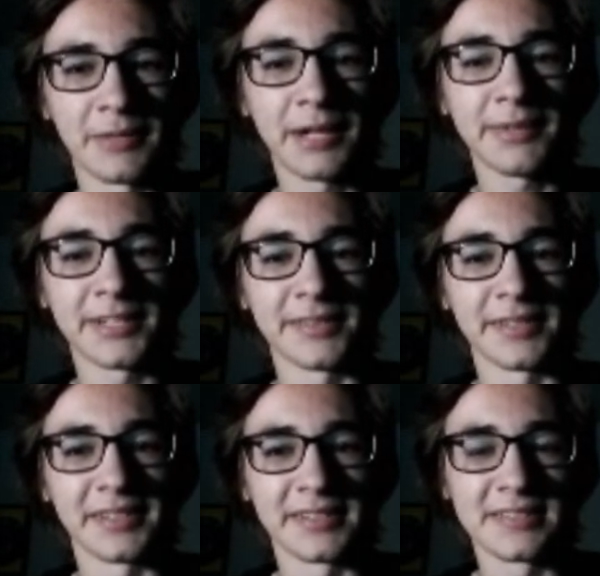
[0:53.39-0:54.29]
I'm on
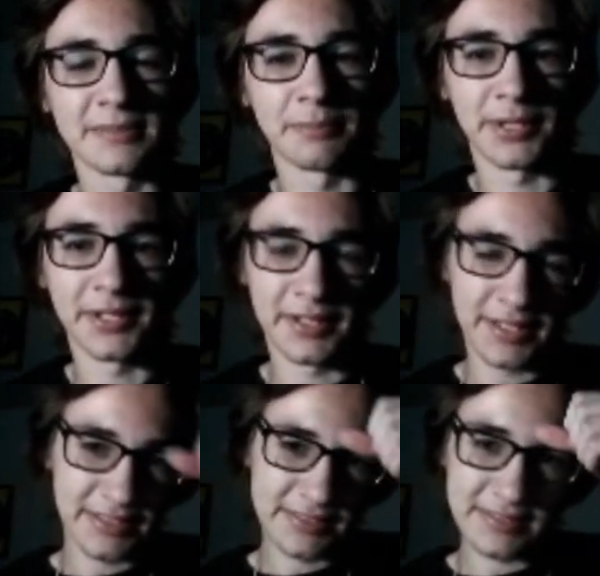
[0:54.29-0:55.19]
Linux, but
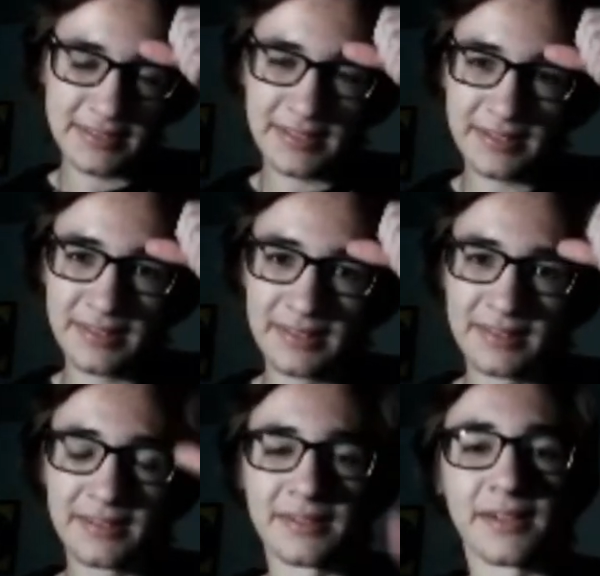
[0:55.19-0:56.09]
it's
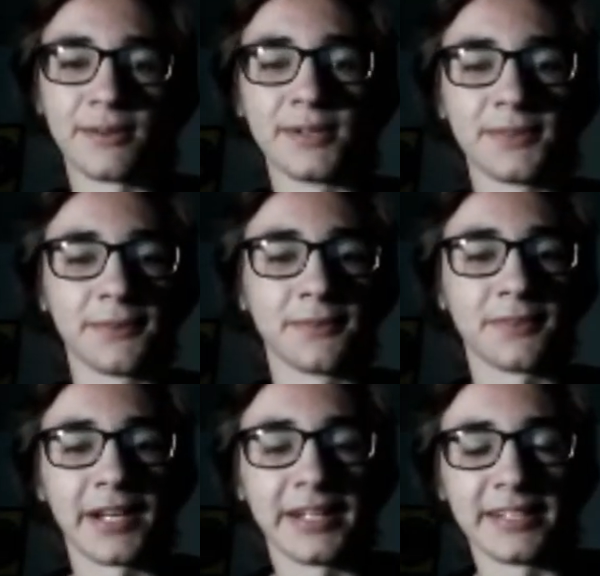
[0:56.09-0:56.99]
no different for
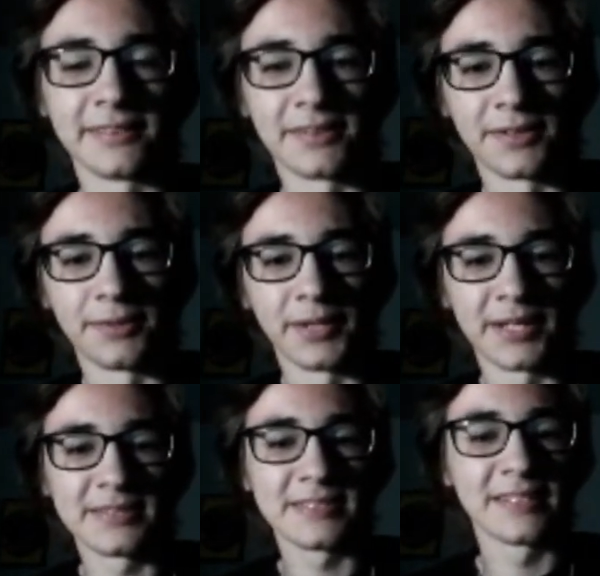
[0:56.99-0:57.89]
any other
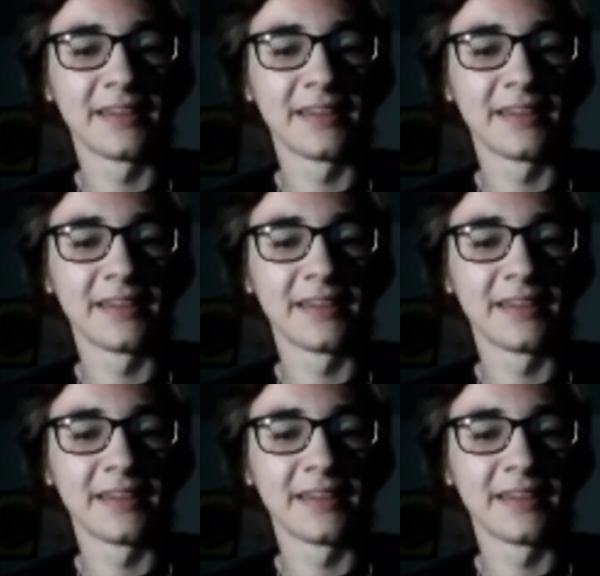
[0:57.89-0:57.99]
OS.